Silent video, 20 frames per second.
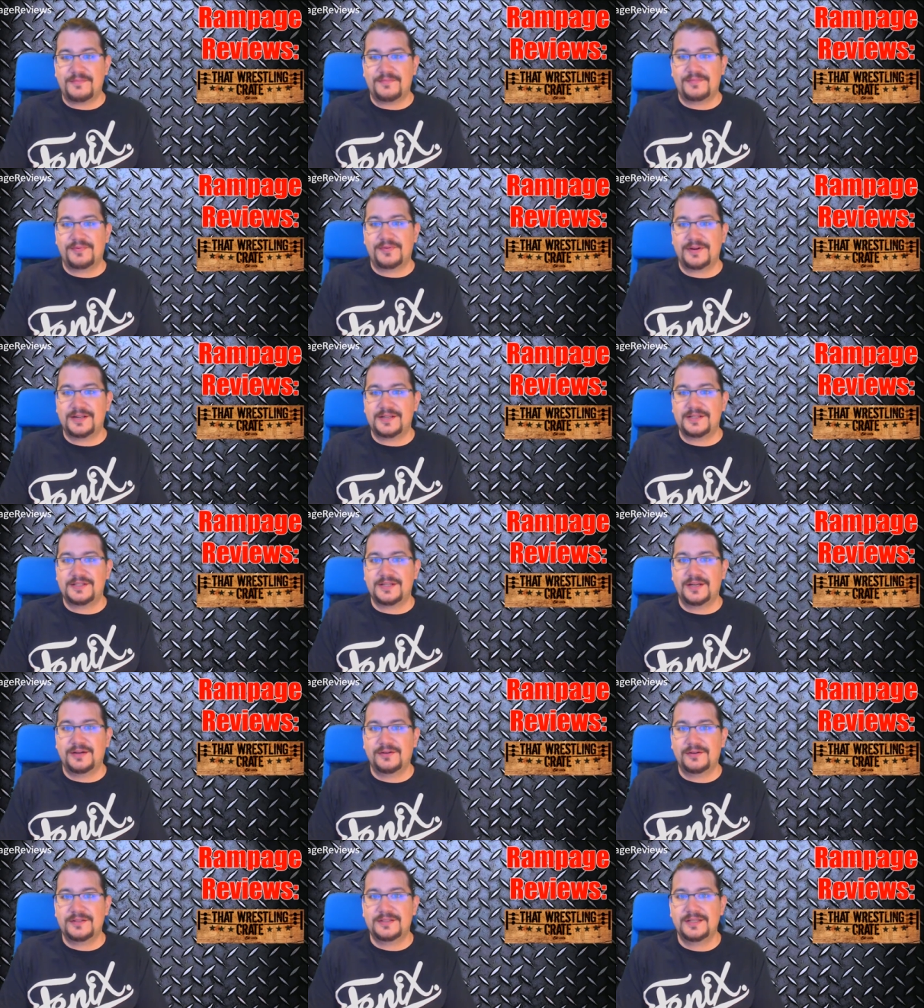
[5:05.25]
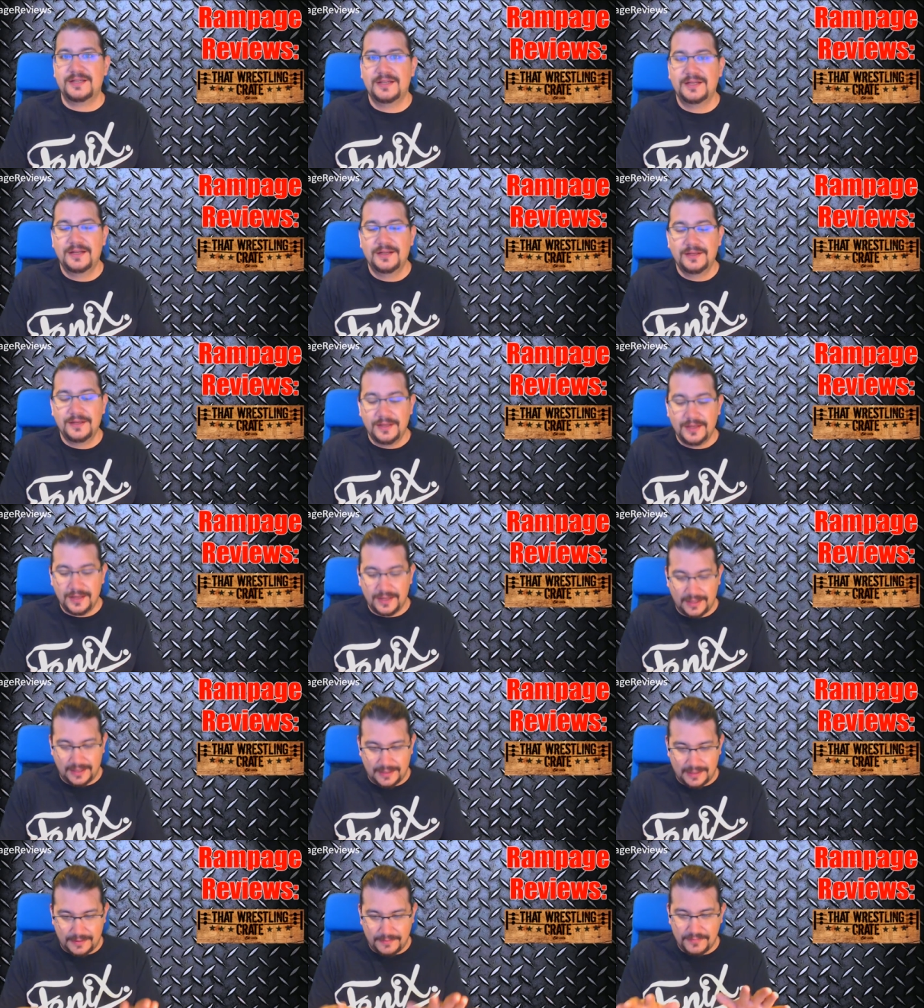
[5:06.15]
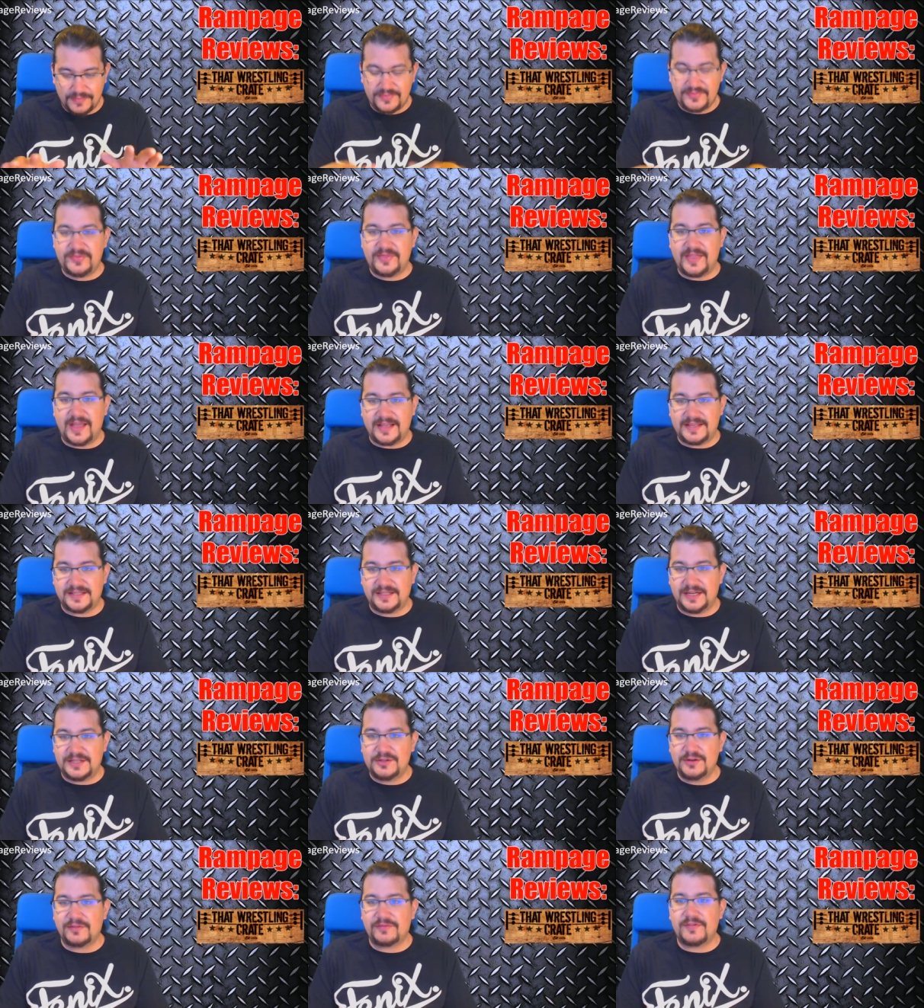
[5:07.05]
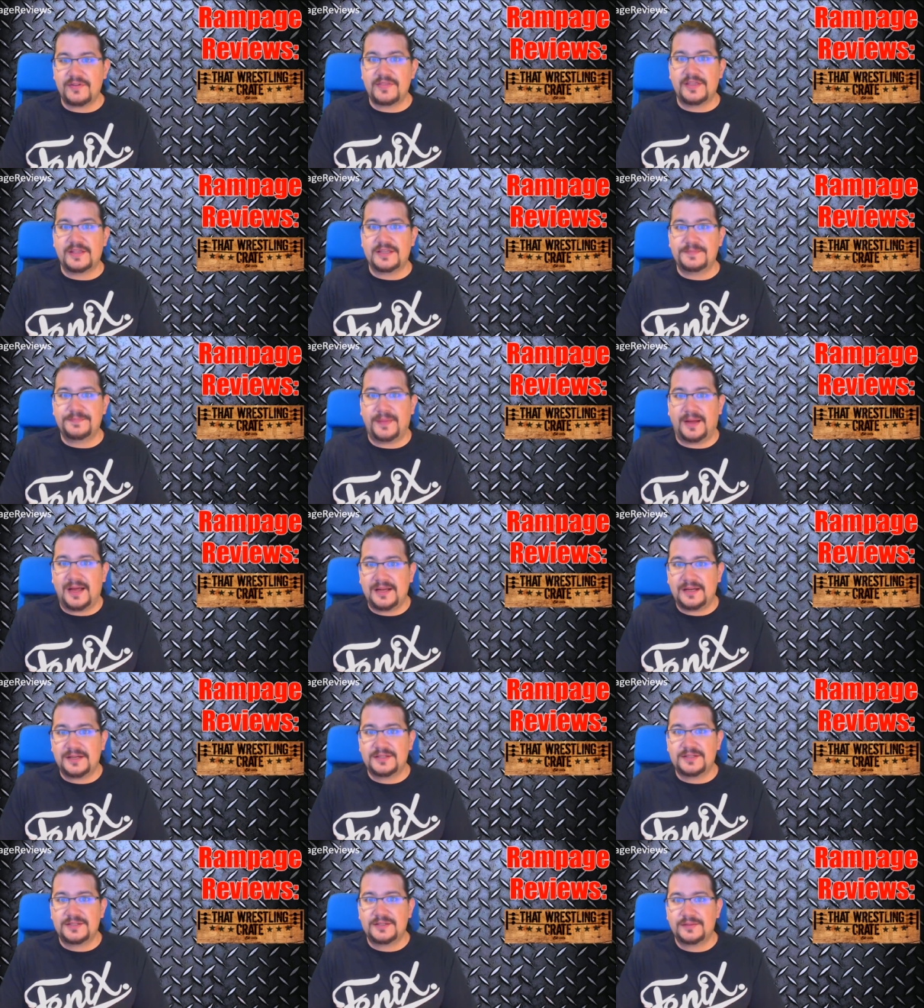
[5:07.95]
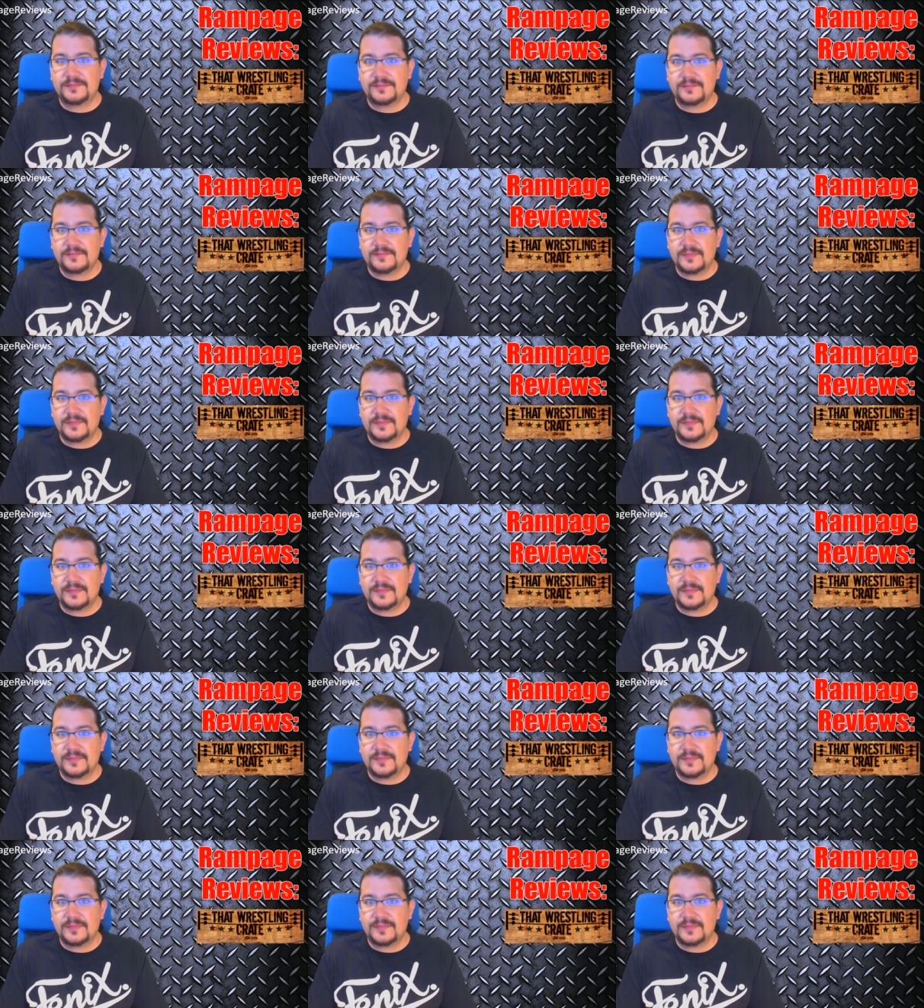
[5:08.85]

I'm pretty stoked. Um, that's going to do it for this box.